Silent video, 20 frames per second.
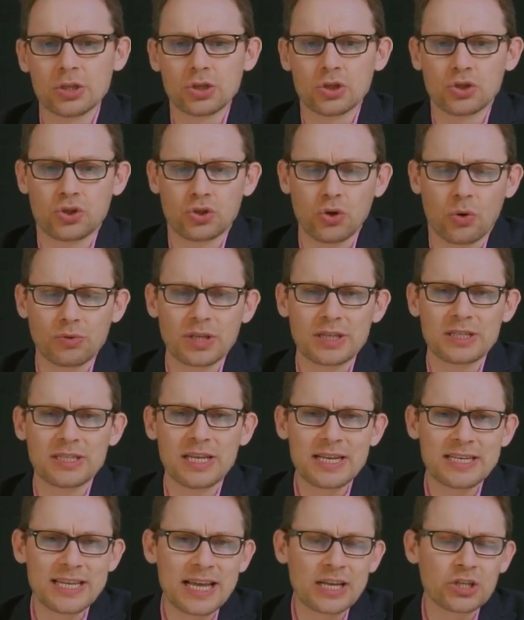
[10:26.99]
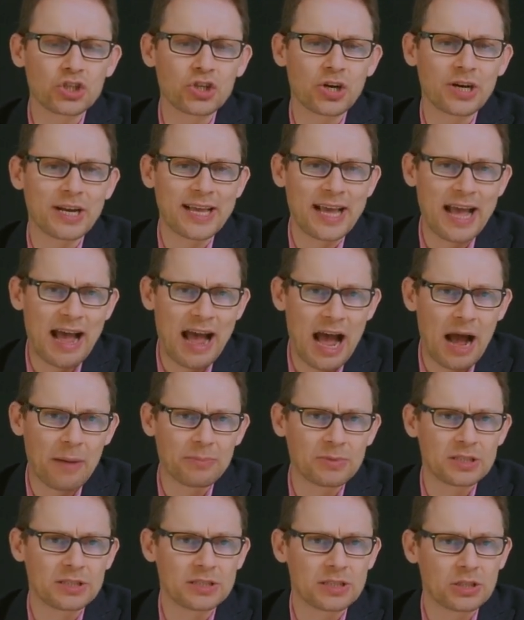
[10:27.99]
so that the denture cap
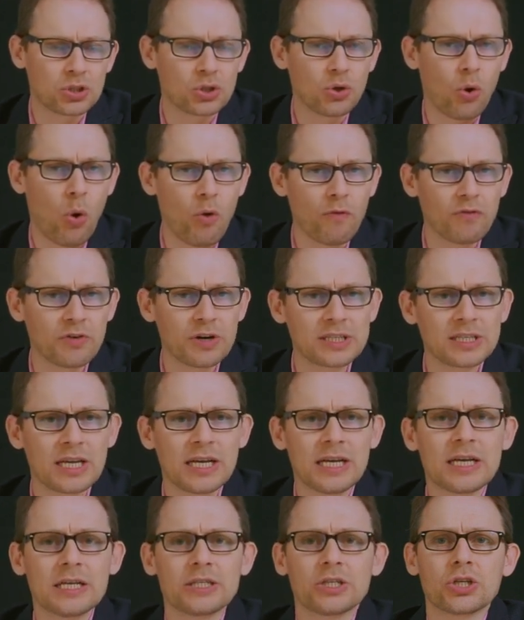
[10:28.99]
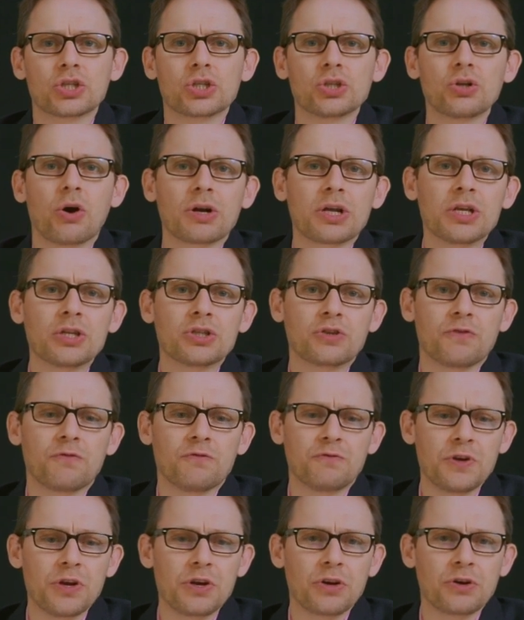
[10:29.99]
that sits over it does not
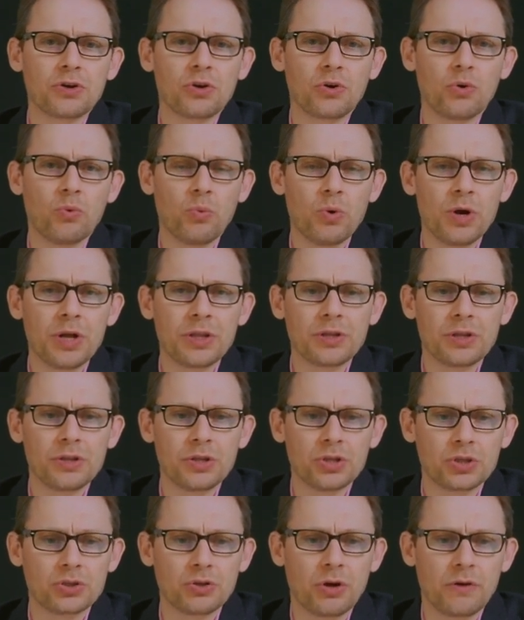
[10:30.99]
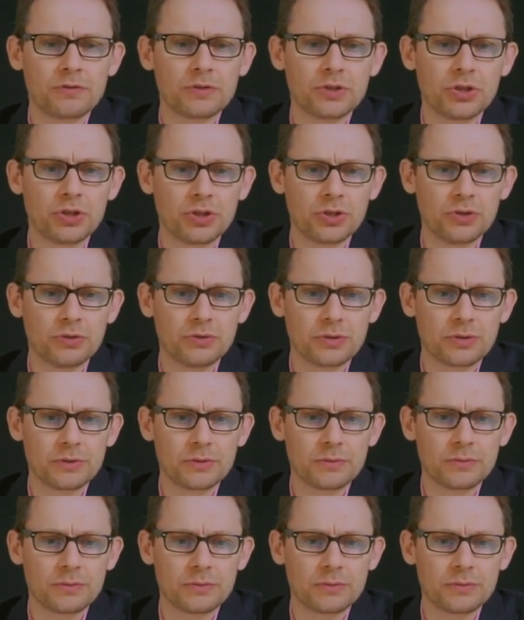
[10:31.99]
interfere with the soft tissues.